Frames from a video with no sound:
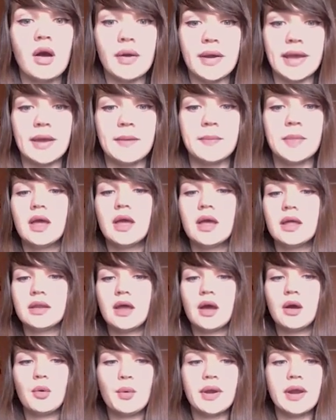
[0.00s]
Okay,
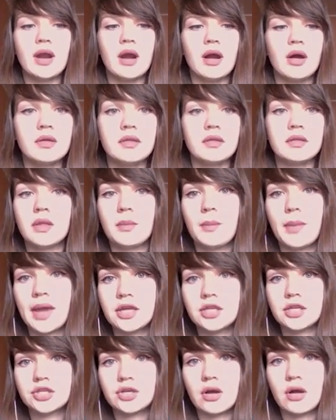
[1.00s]
now we're on the
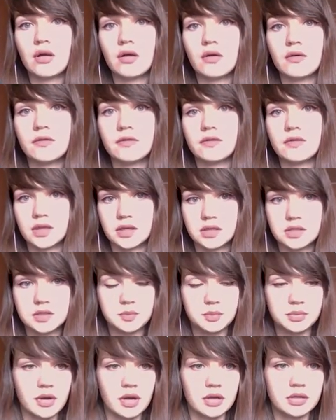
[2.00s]
page of
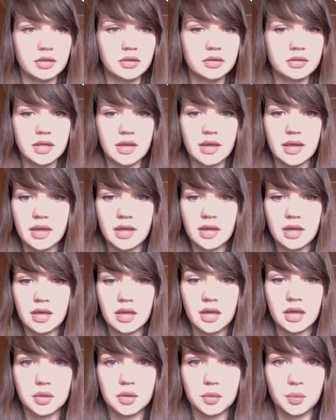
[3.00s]
this product,
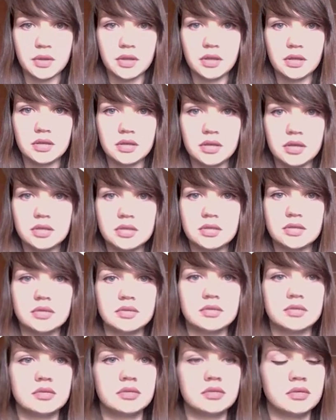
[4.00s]
and we need
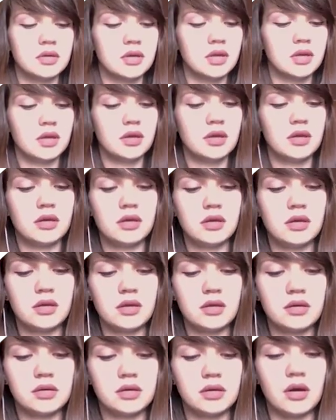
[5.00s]
to
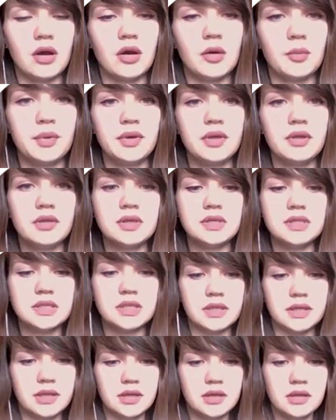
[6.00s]
copy
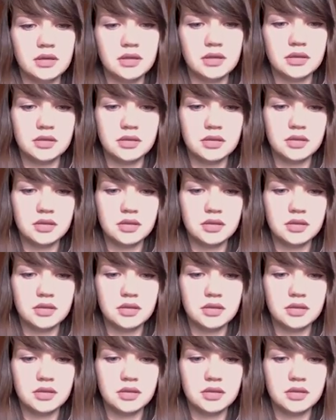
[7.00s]
this link.